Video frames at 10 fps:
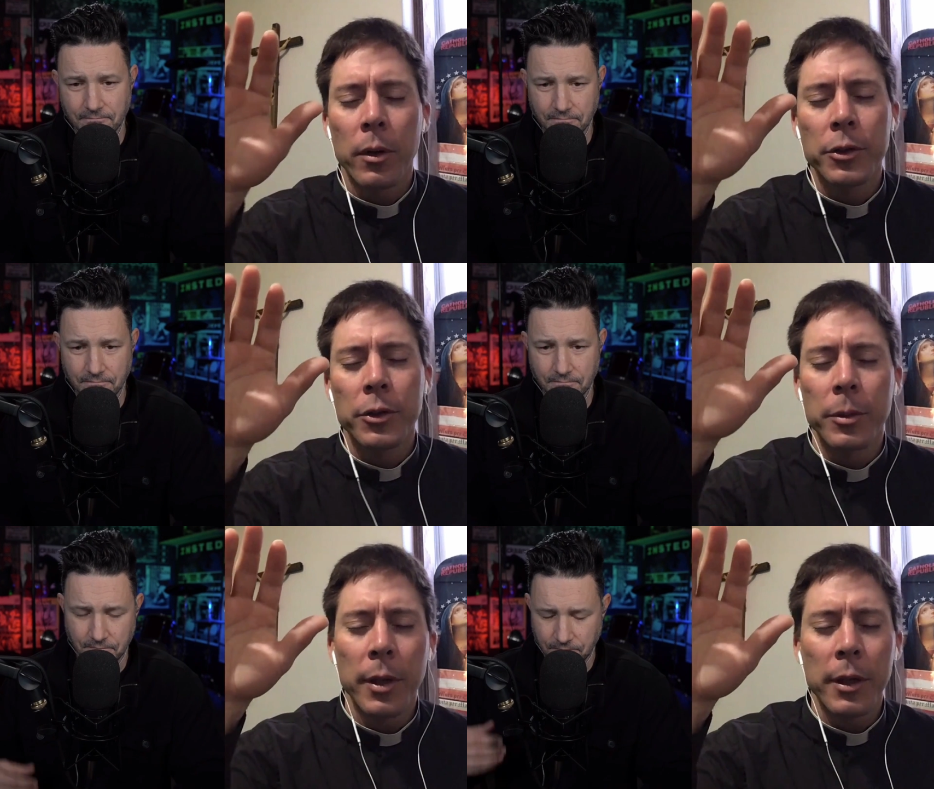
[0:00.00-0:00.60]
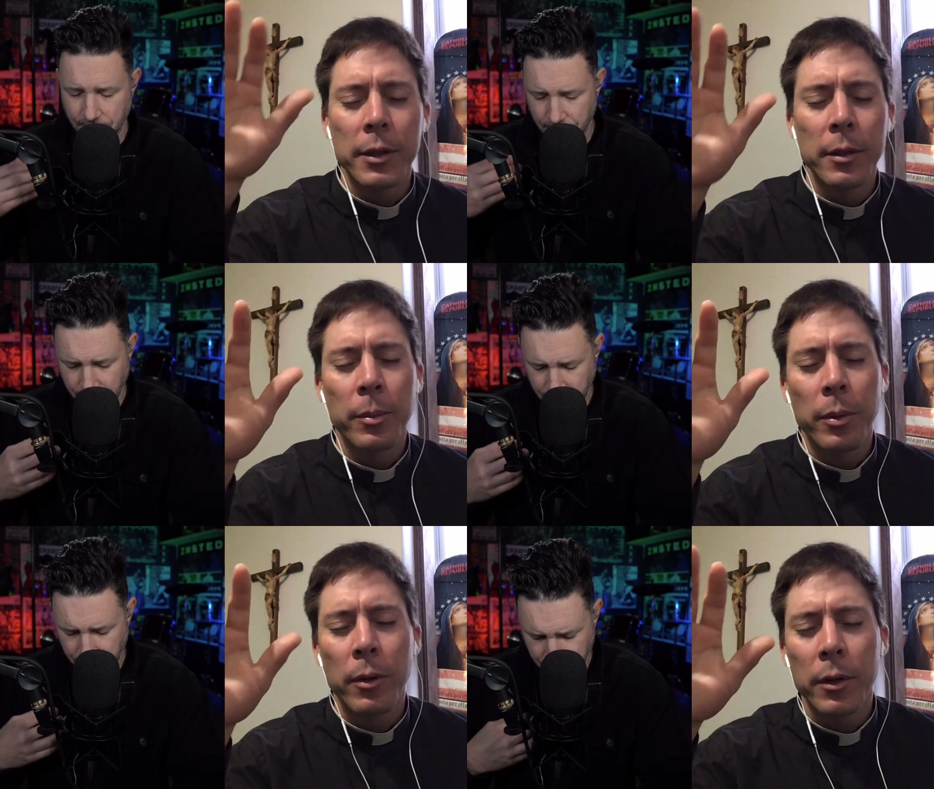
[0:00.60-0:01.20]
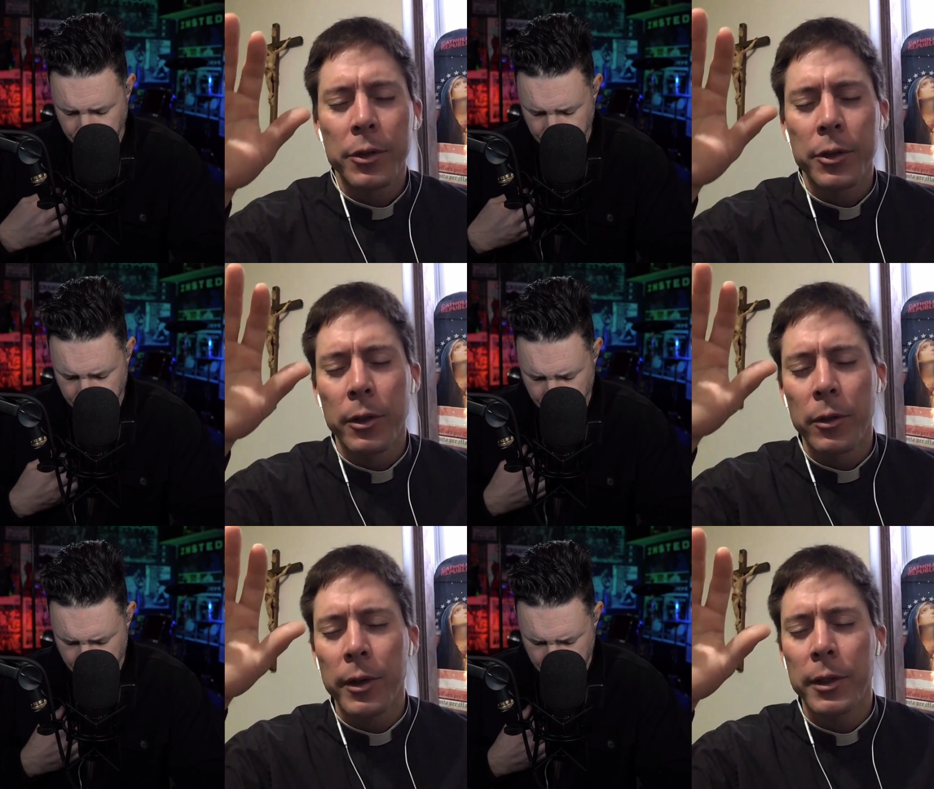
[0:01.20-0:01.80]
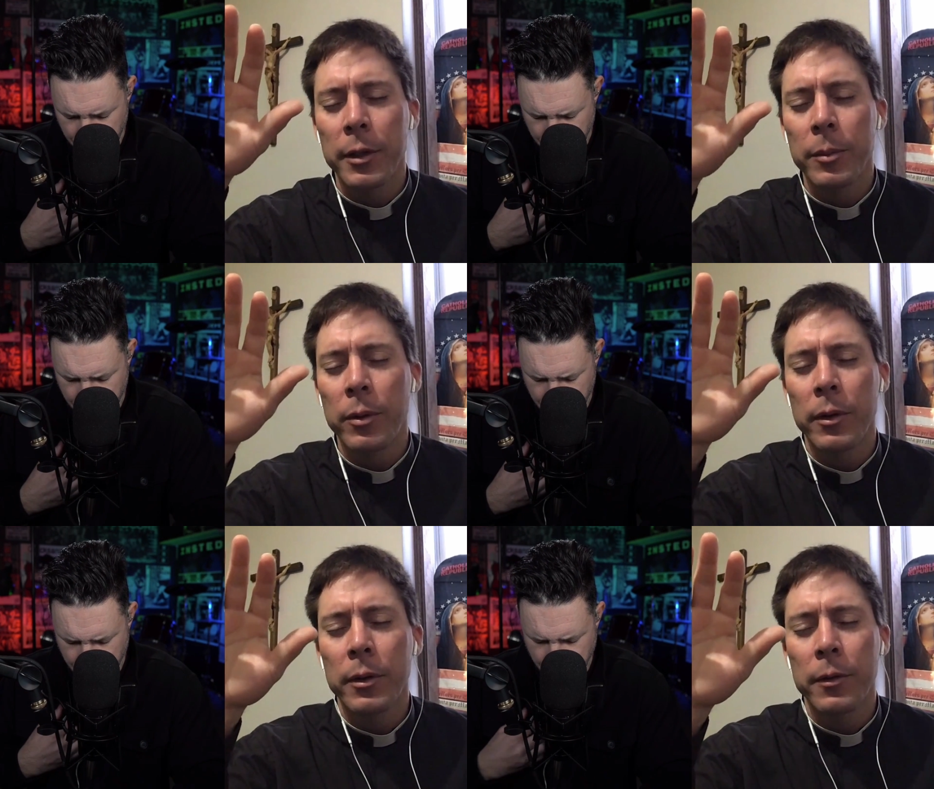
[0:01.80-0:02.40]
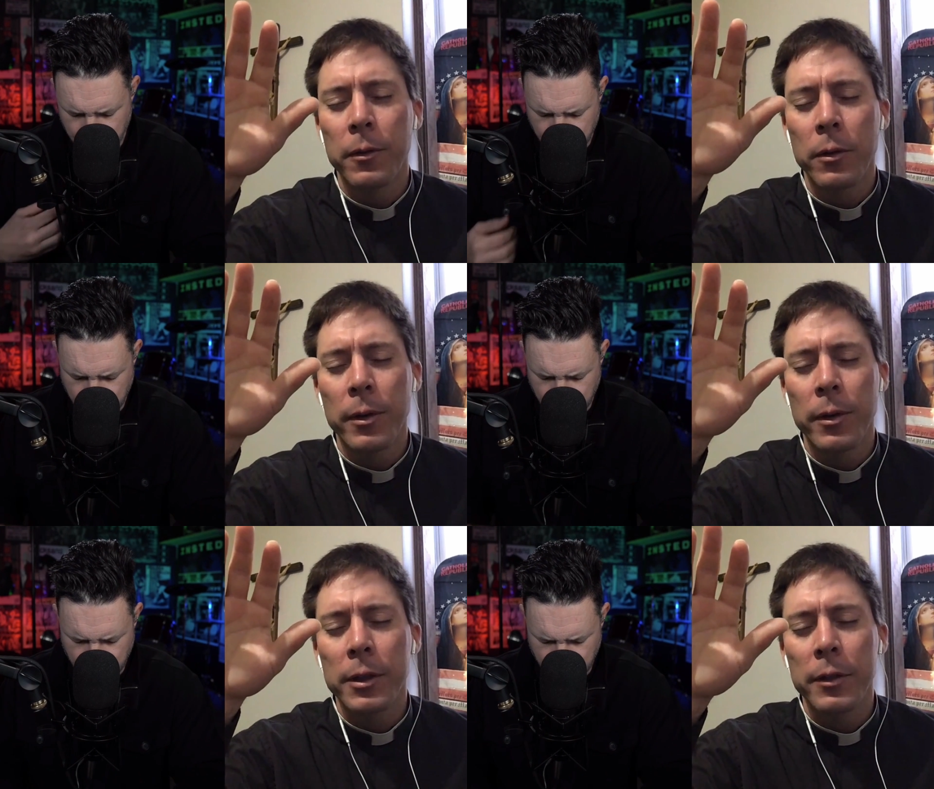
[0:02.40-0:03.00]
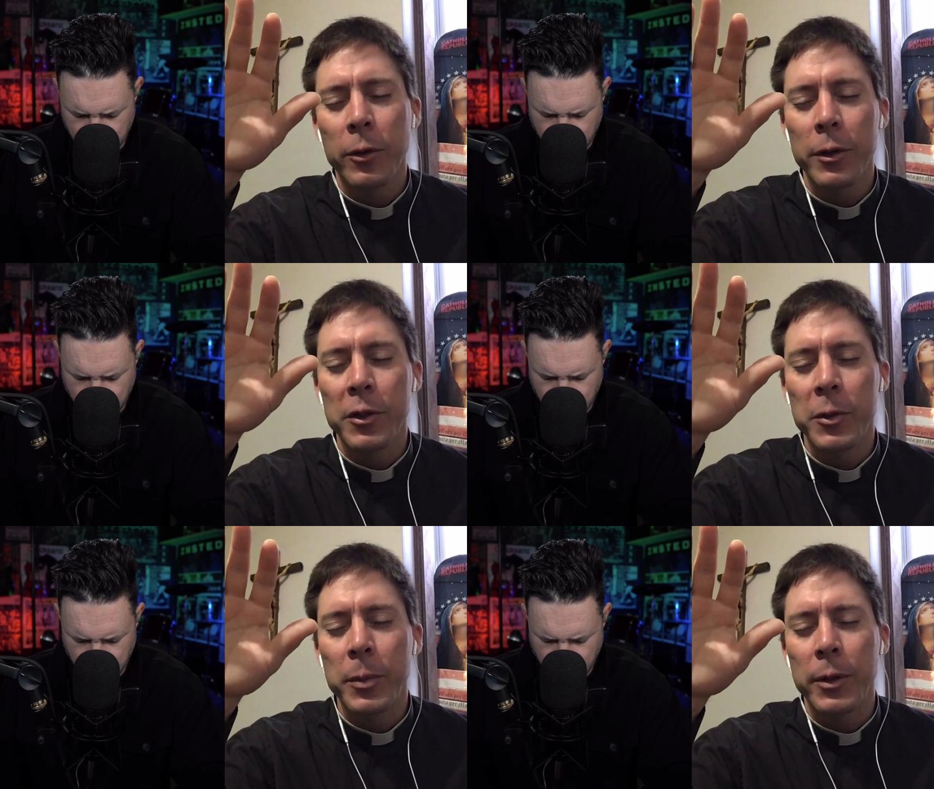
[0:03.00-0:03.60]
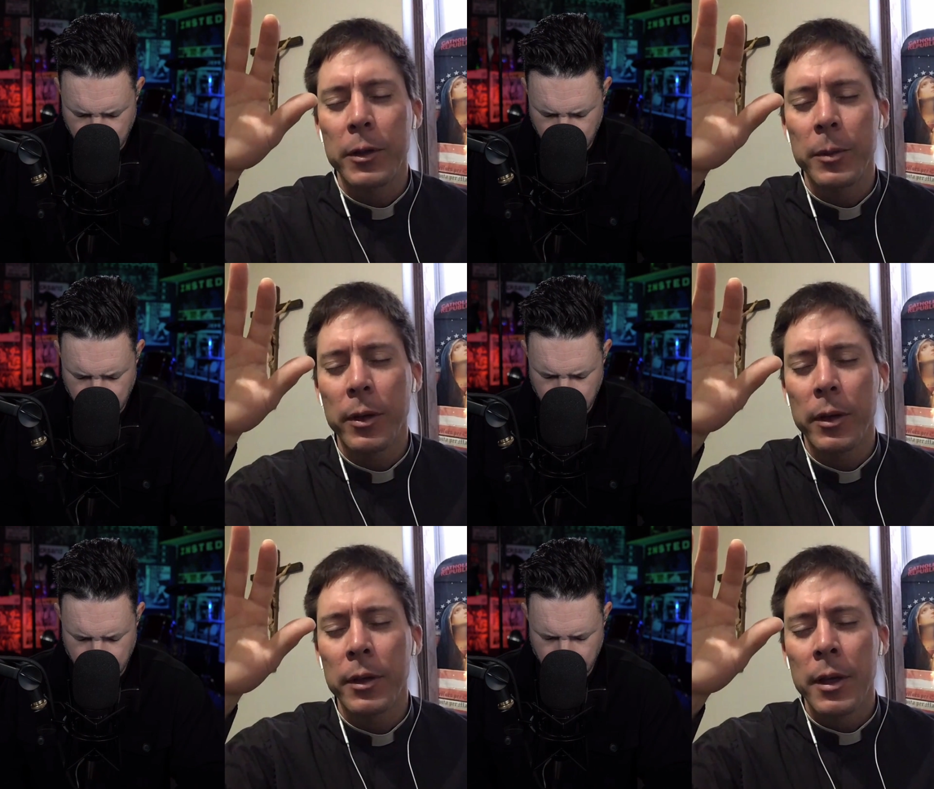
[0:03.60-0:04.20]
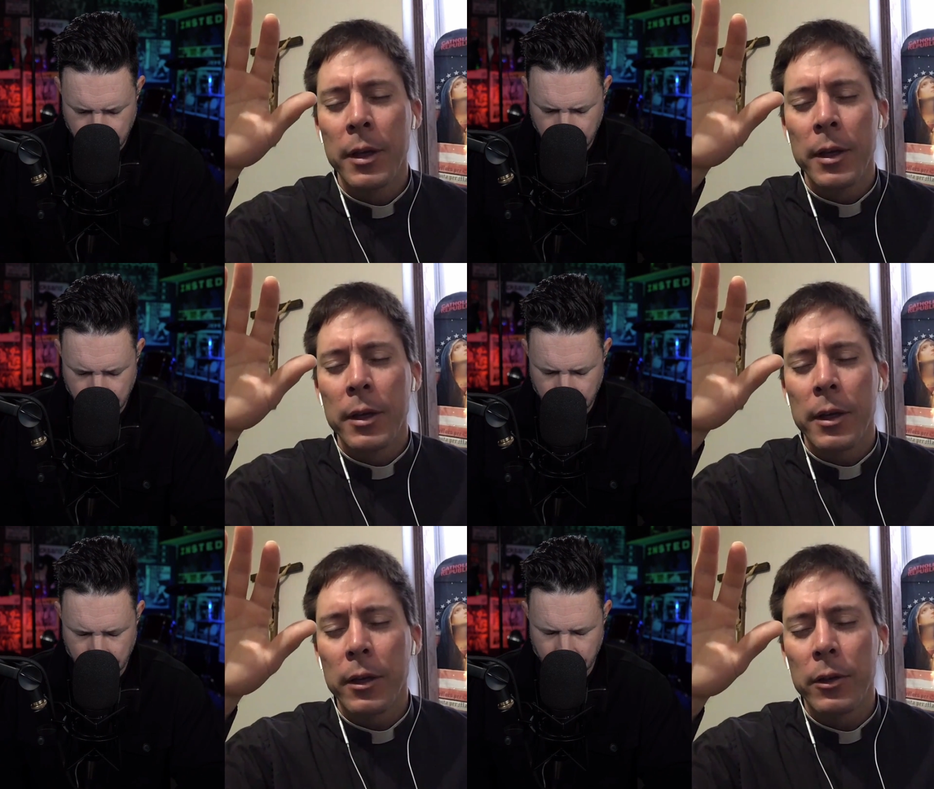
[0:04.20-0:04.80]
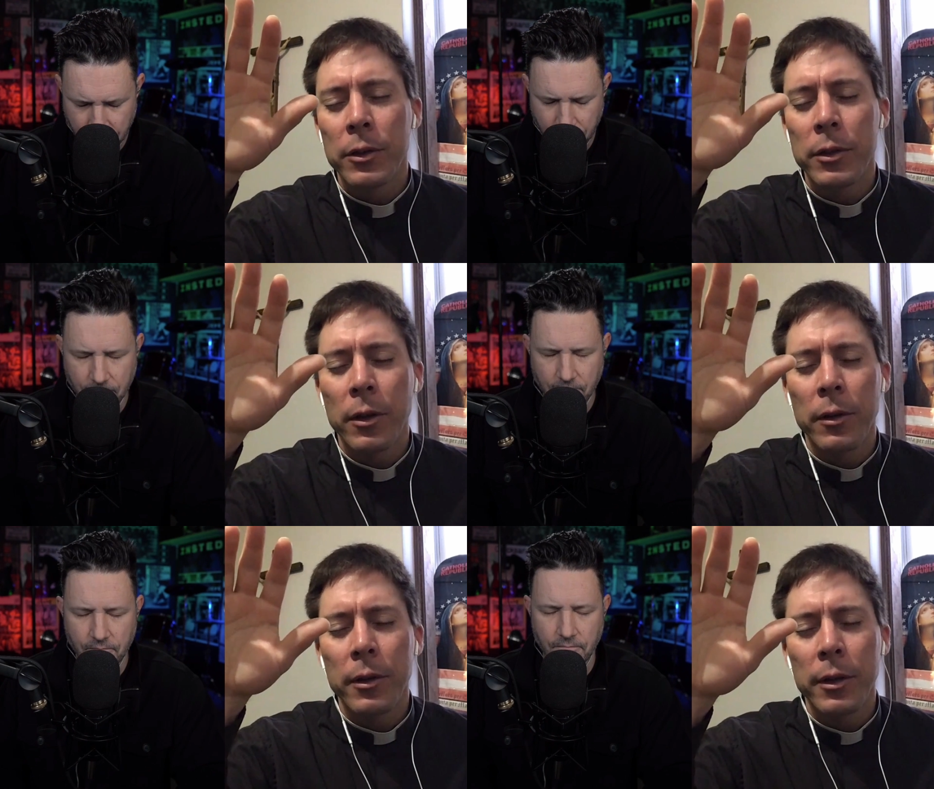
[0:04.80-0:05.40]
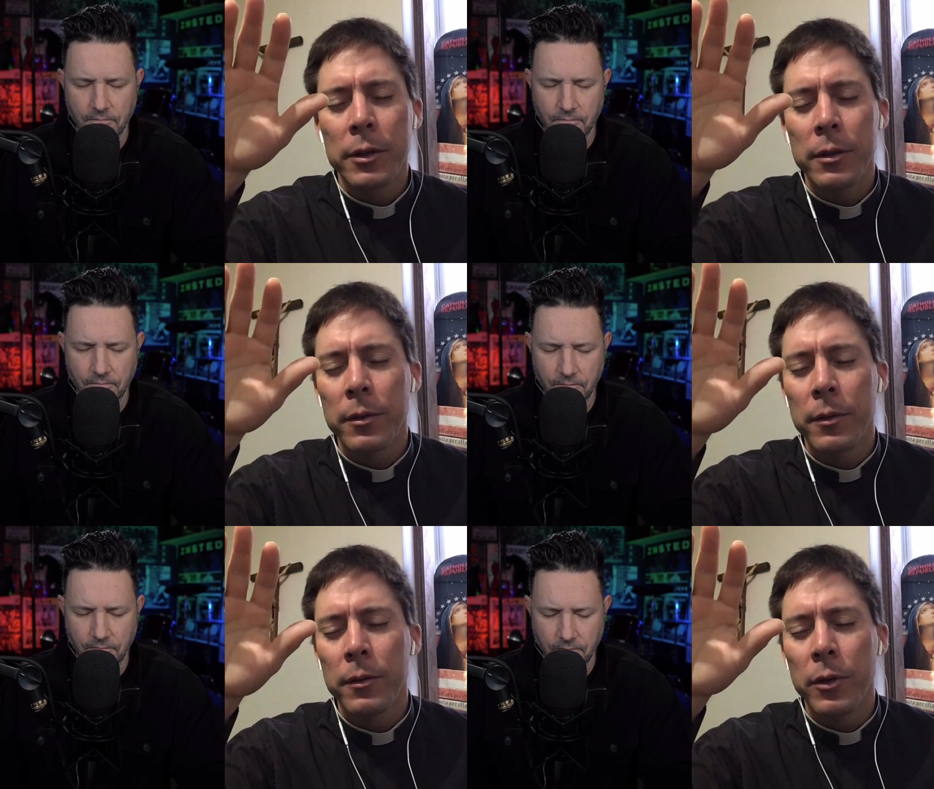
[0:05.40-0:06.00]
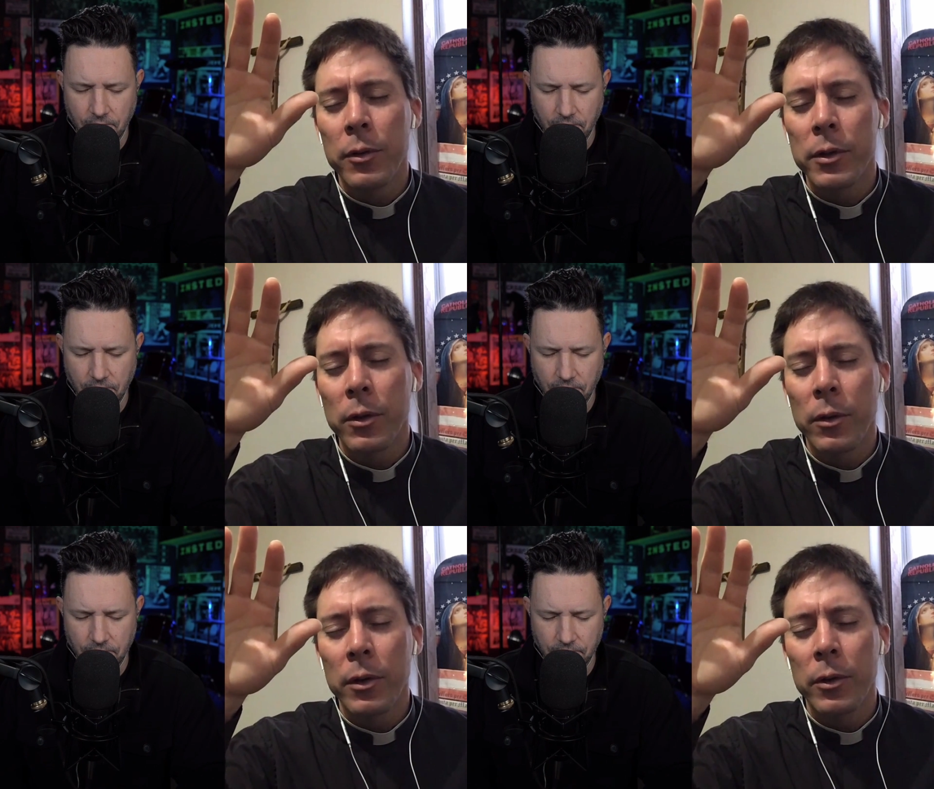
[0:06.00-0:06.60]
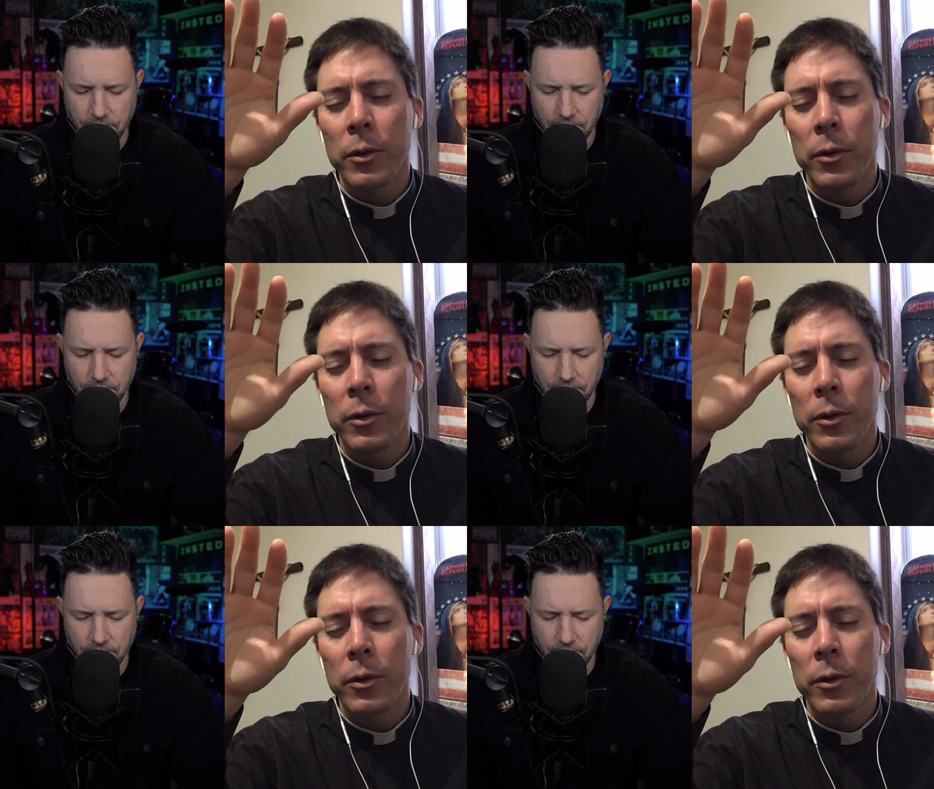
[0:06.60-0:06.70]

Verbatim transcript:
Speaker 1: pour out your blessing, pour out your anointing, pour out the full grace of your Holy Spirit upon uh, just all these viewers, Lord,